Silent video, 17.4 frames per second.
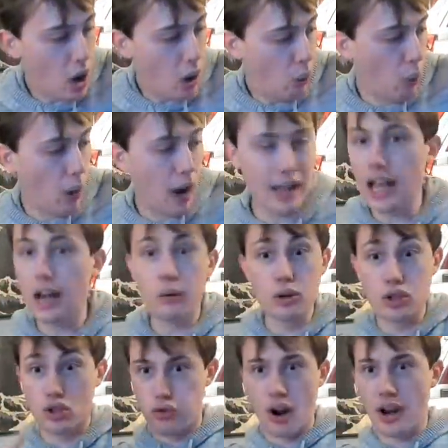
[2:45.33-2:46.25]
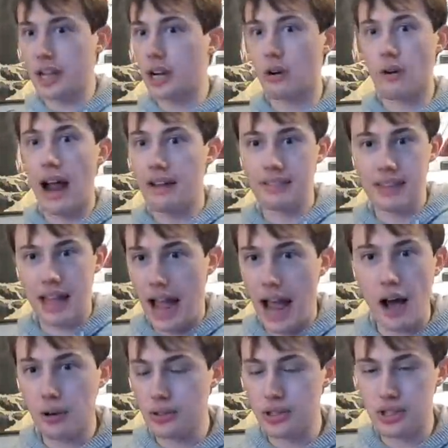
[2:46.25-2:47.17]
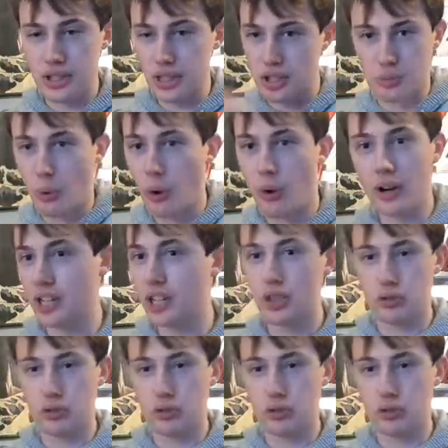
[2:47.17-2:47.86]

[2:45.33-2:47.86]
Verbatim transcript: while I was running around the house this morning